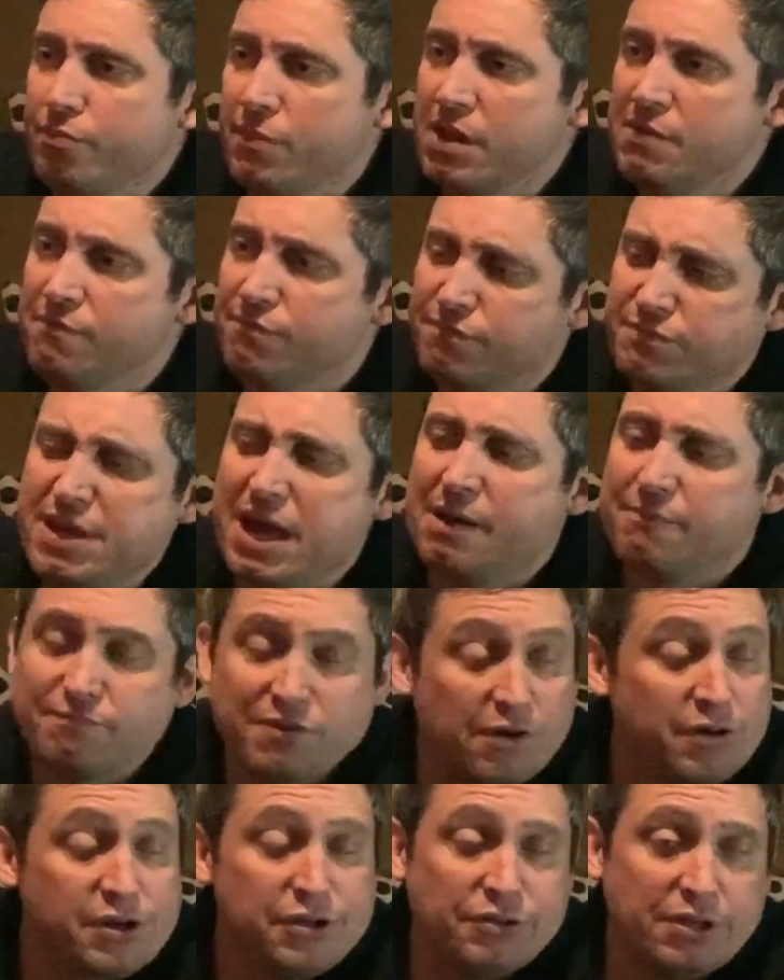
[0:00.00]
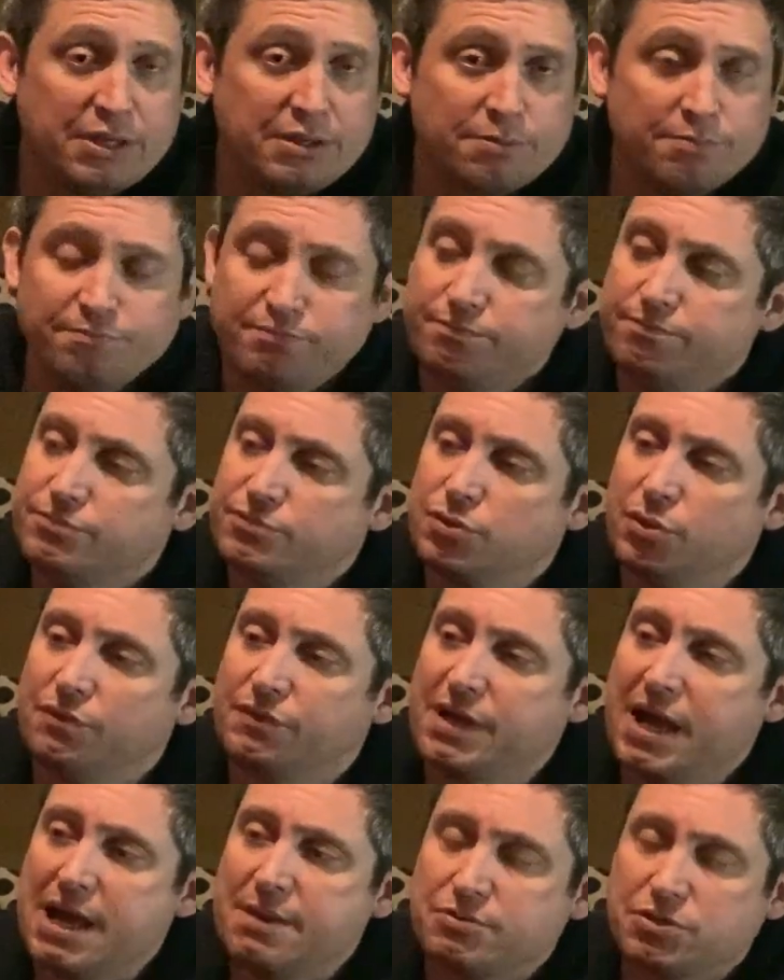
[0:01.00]
And yeah, very unique sort of
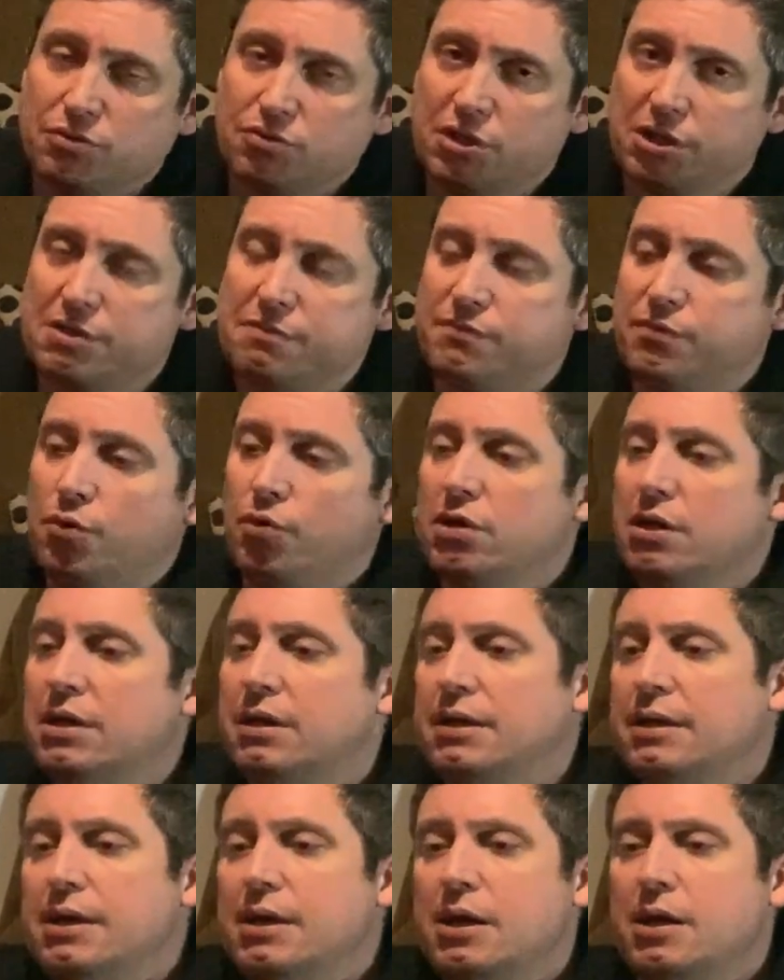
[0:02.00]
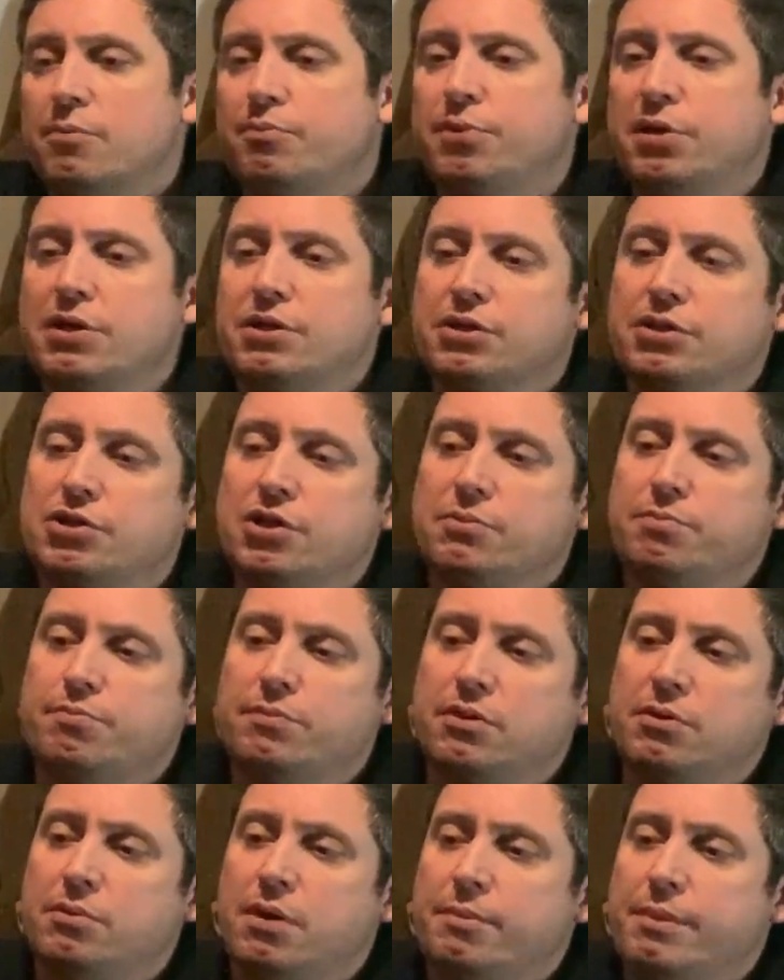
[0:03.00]
game. So looking forward to putting a good
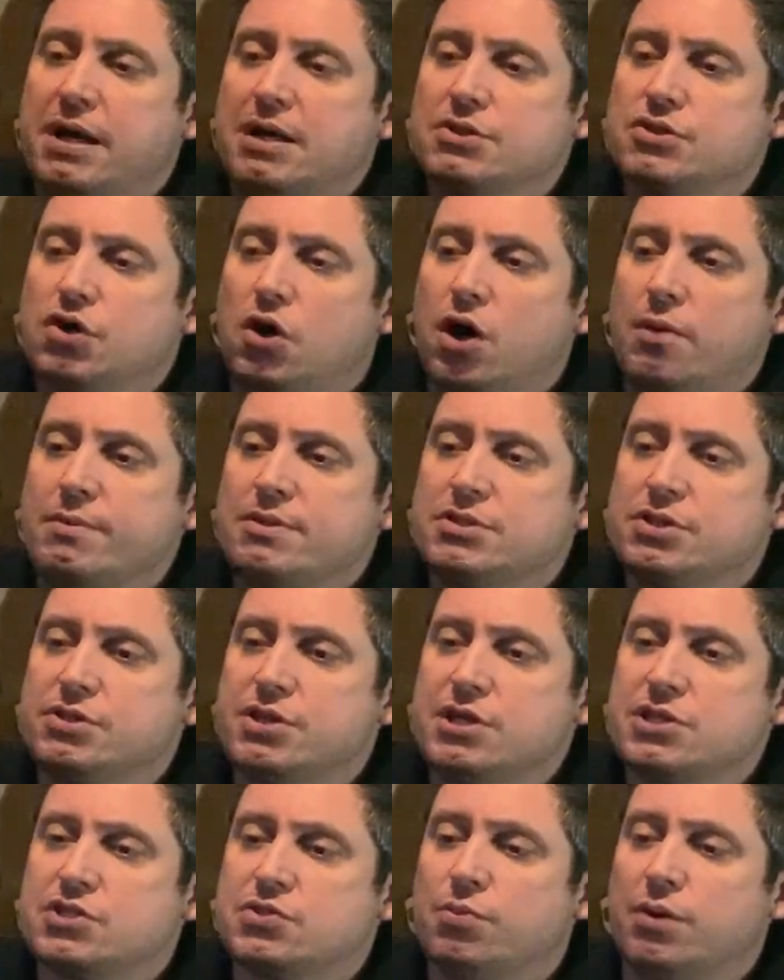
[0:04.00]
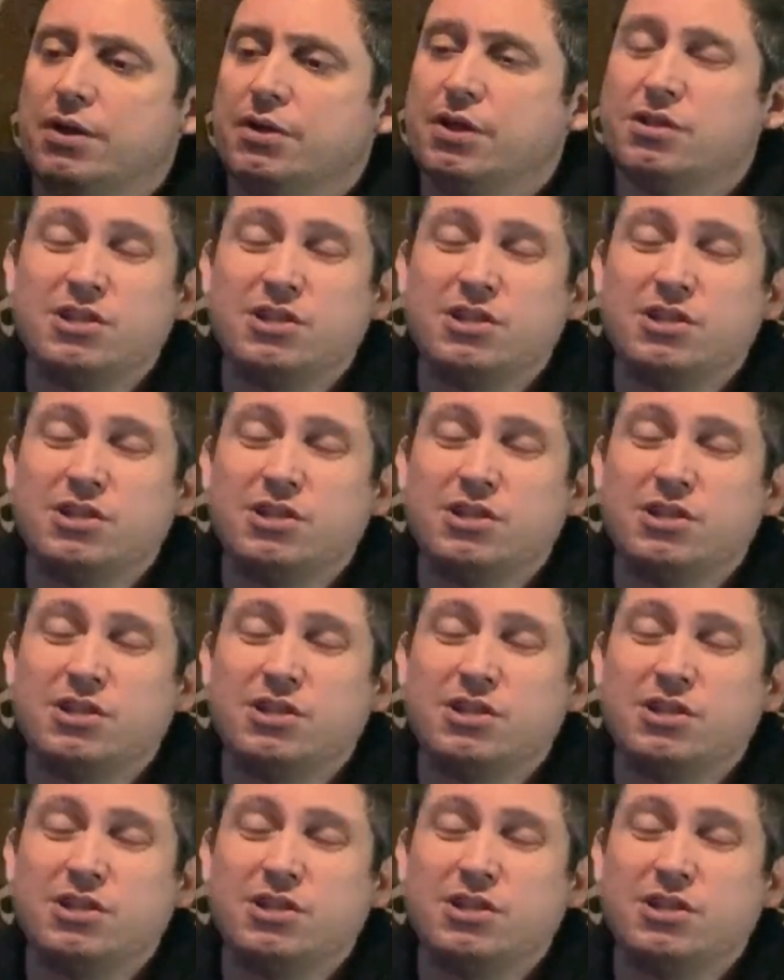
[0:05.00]
amount of time into this one.